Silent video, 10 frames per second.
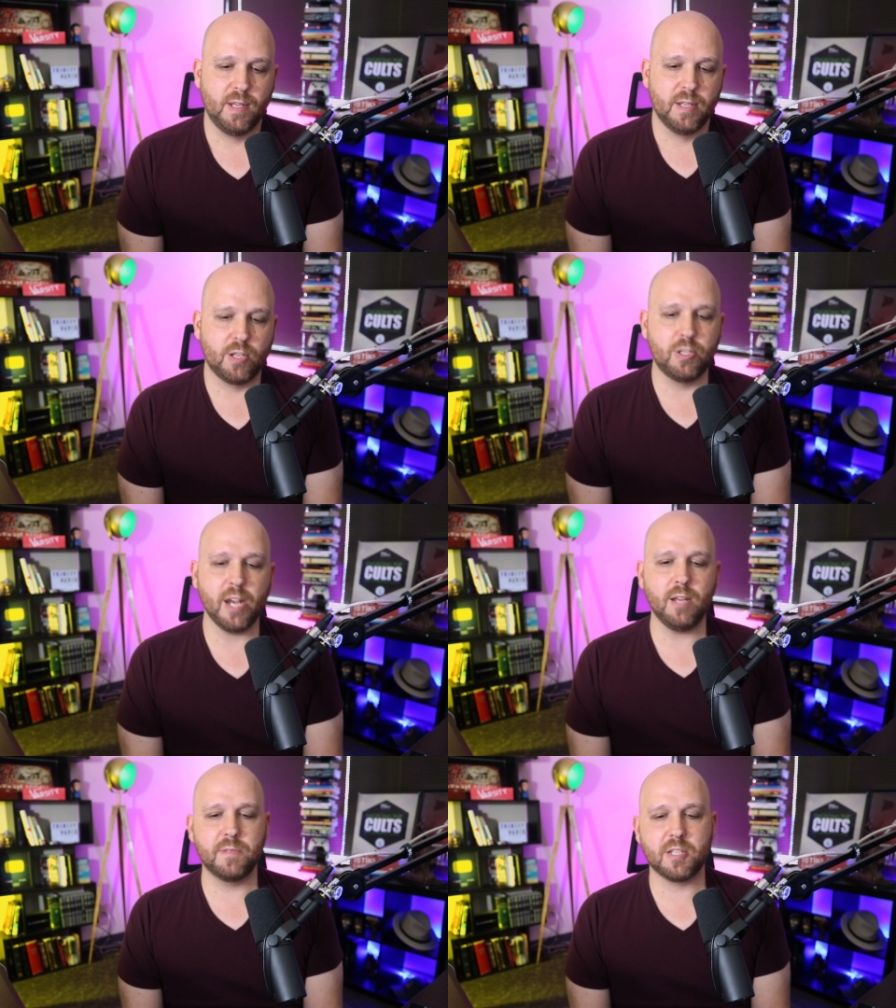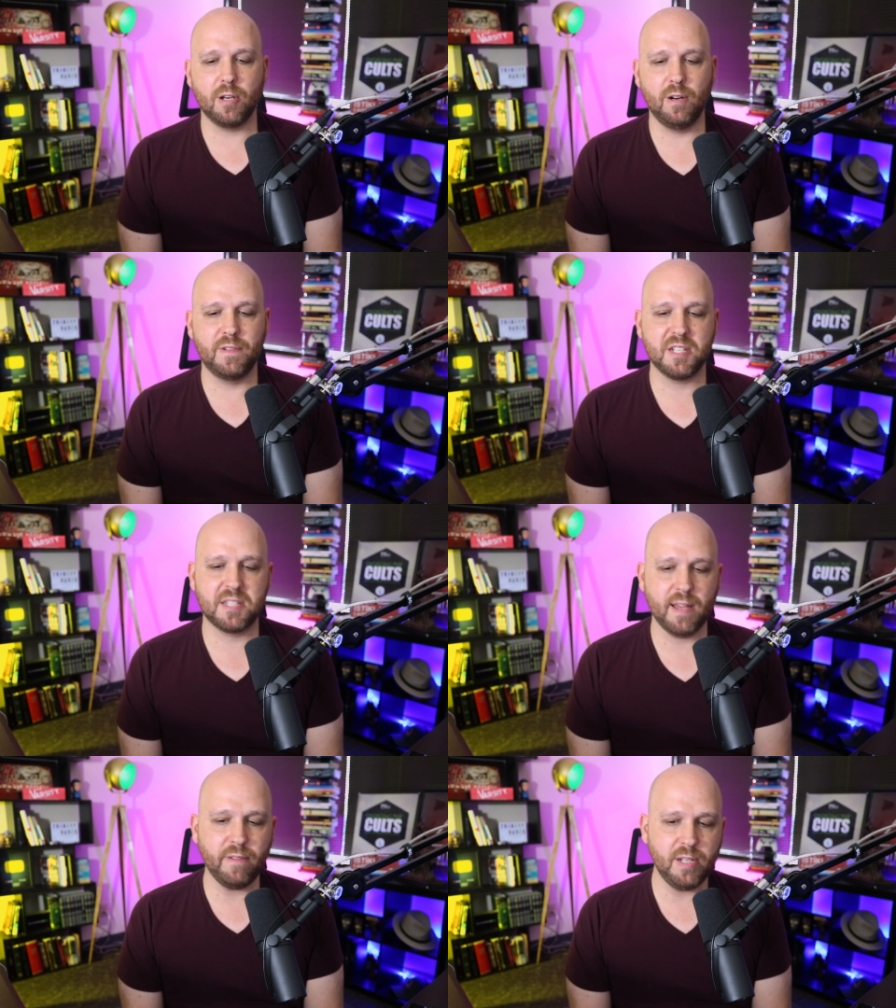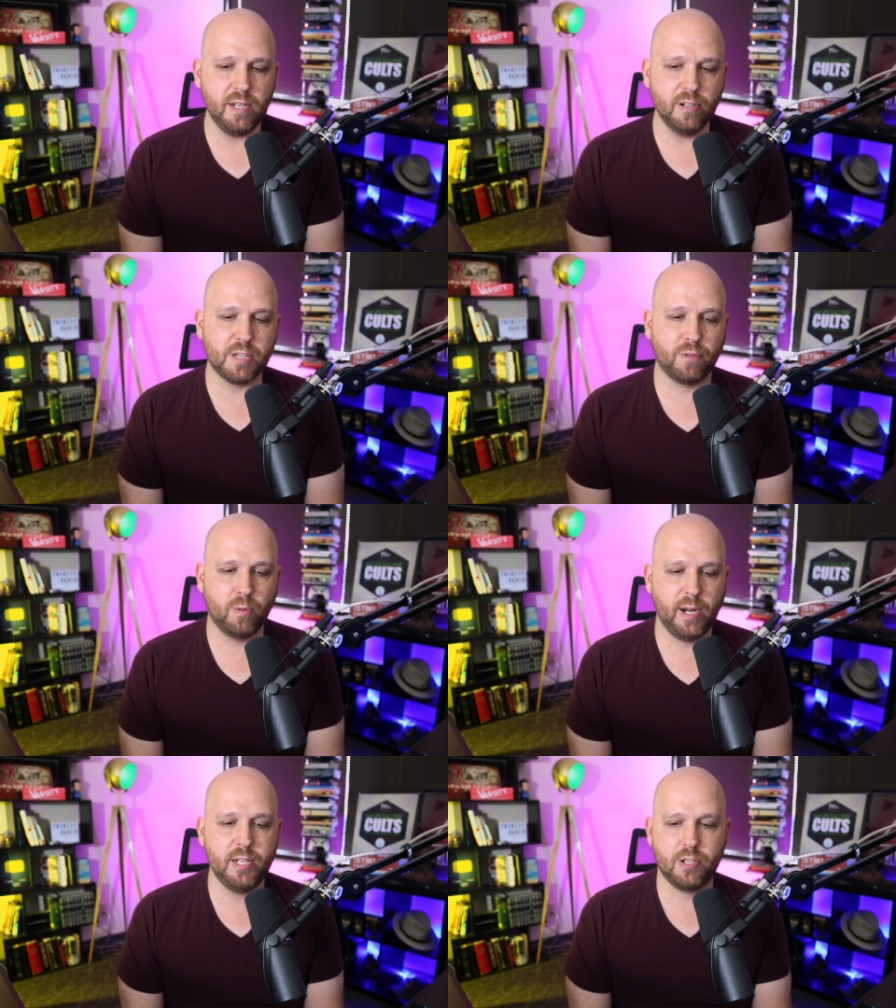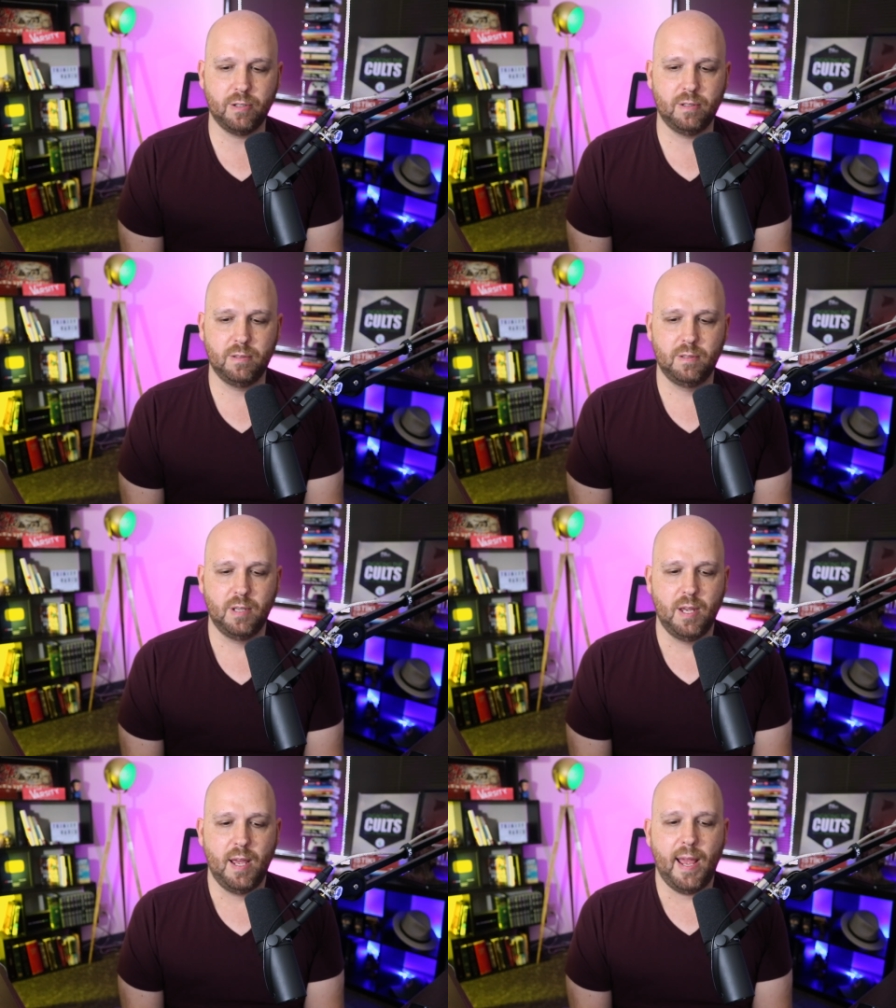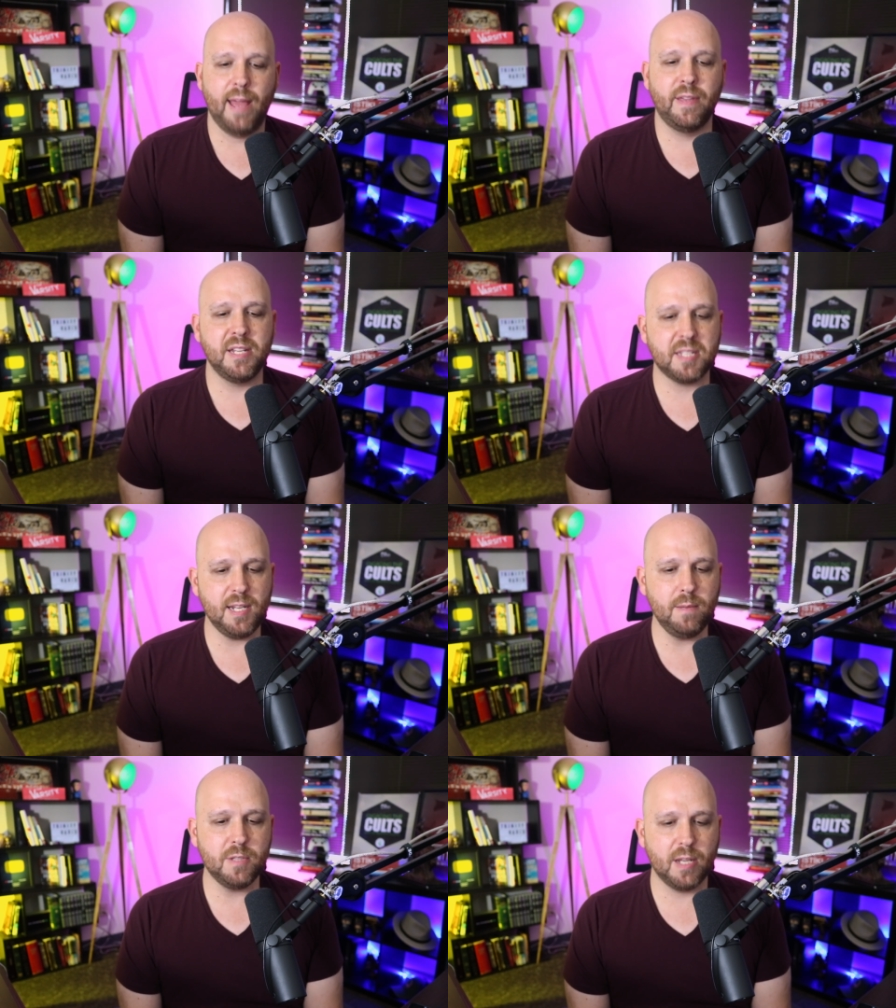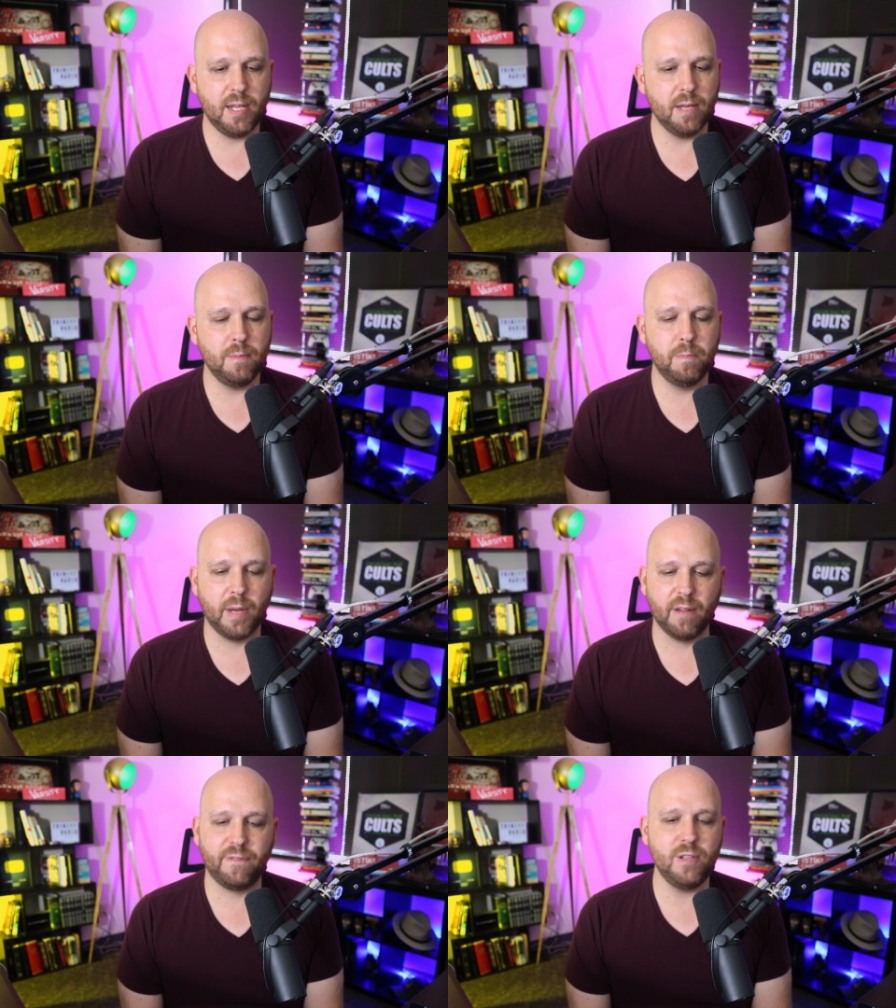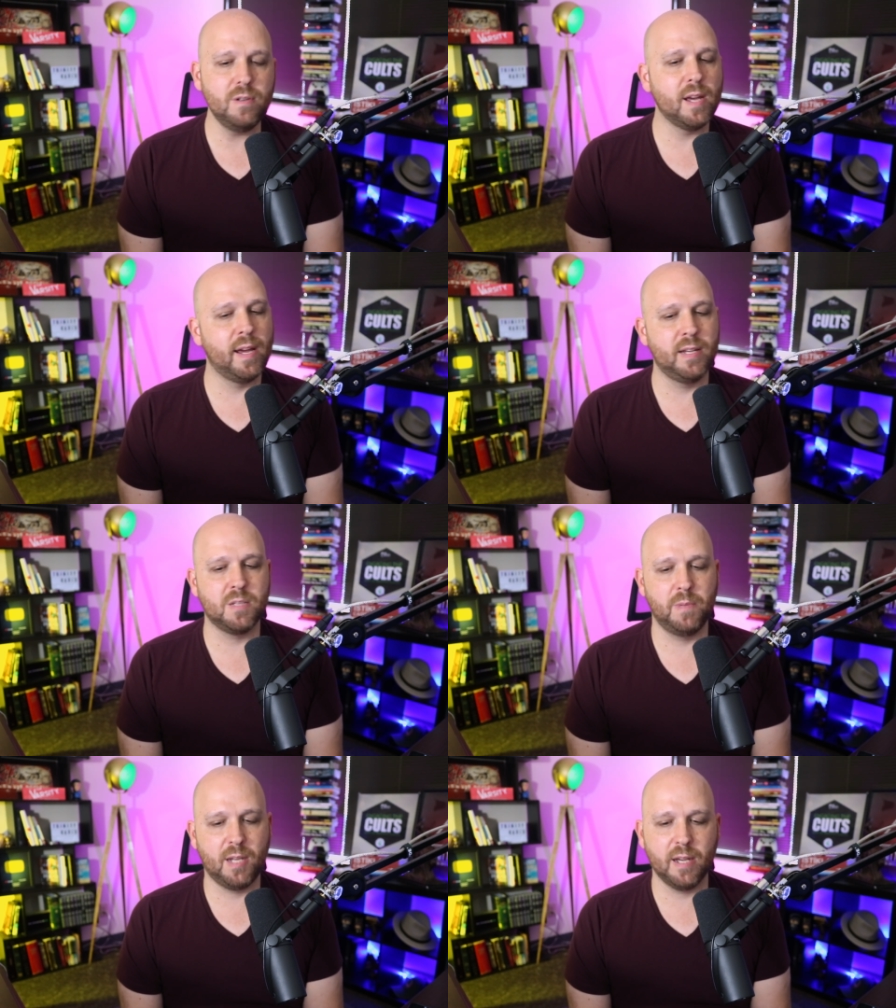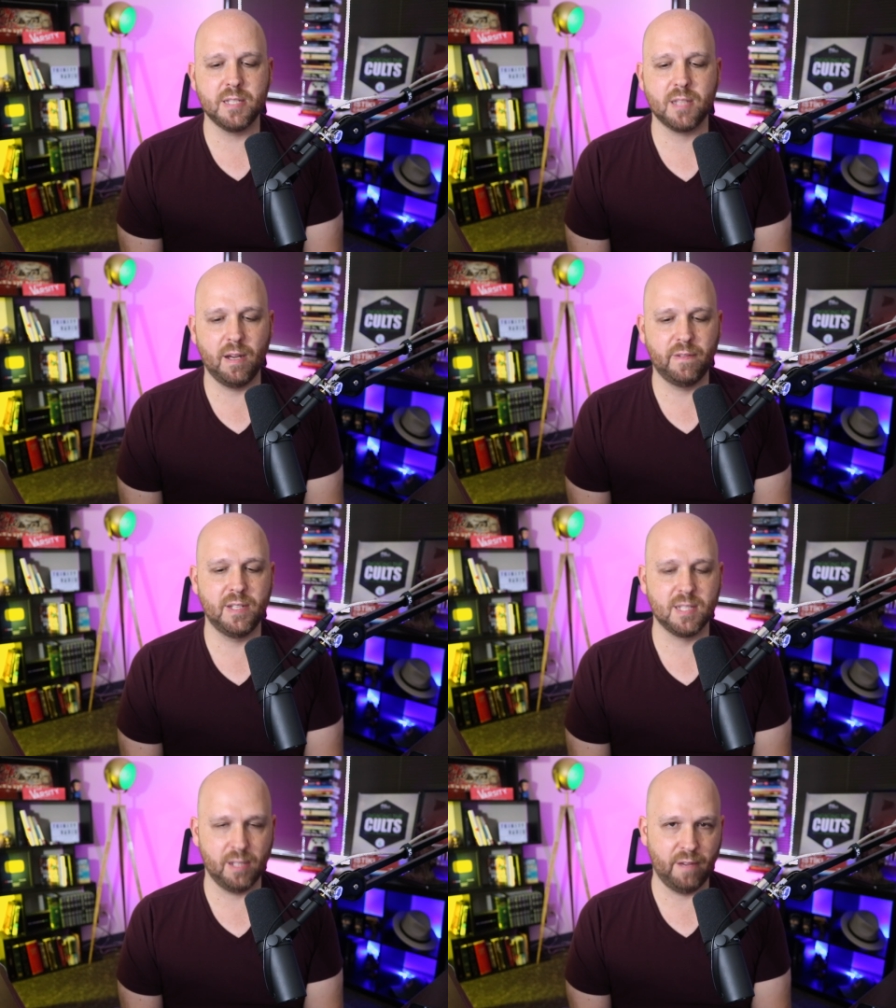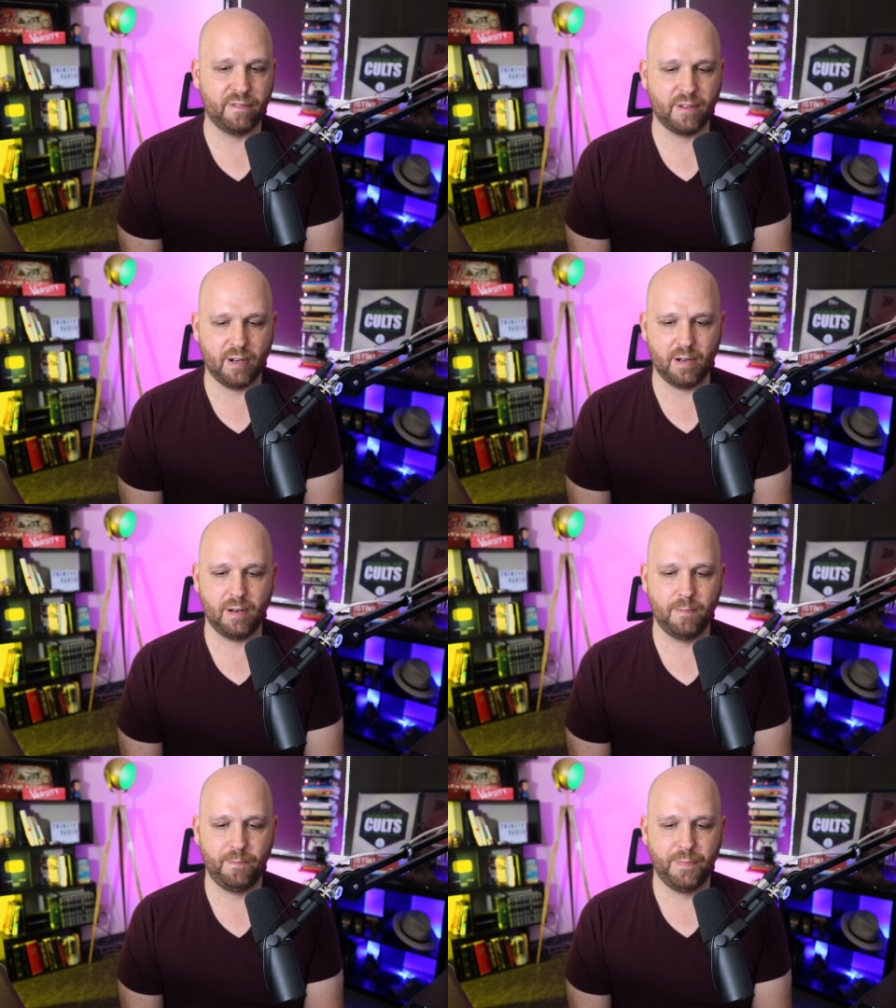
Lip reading: So Jacob served 7 years for Rachel, and they seemed to him but a few days because of his love for her.